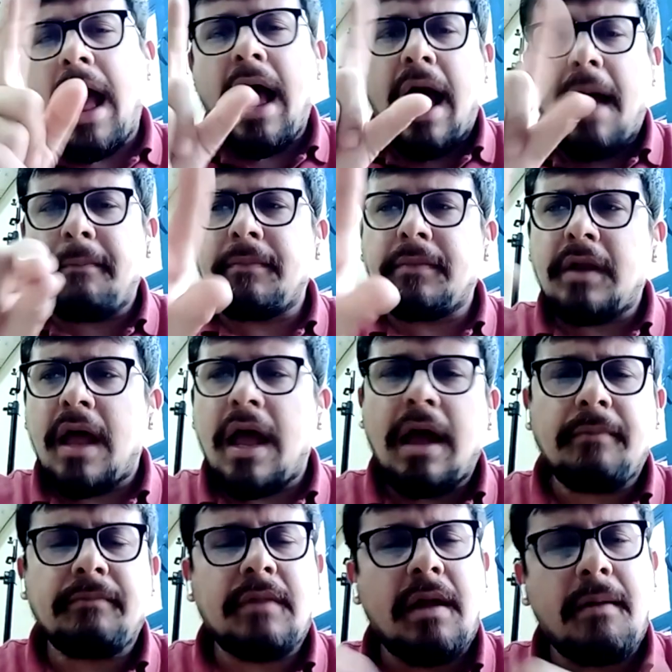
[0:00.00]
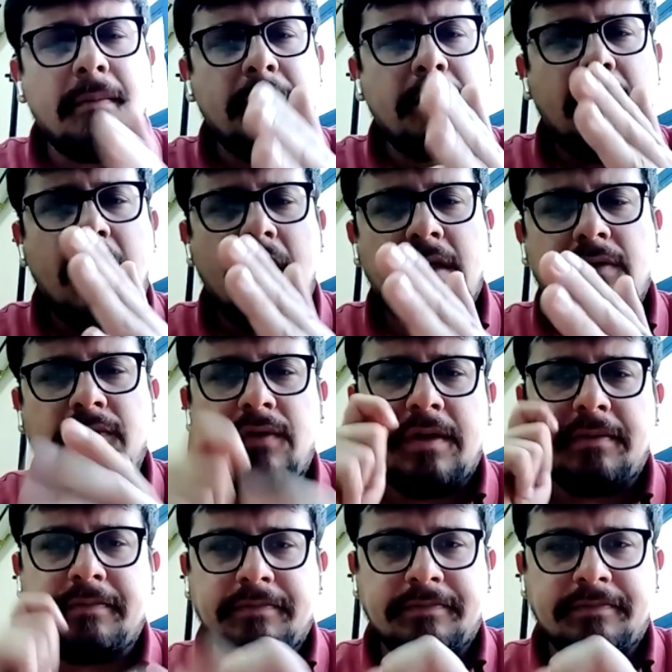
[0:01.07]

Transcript: Now, when you create an account,